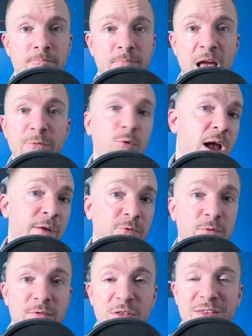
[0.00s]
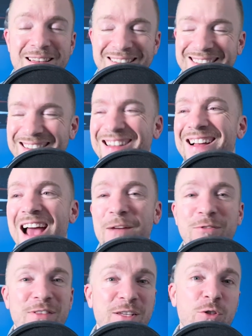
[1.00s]
After after
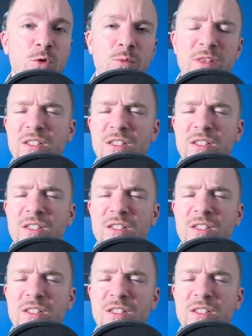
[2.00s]
the issues with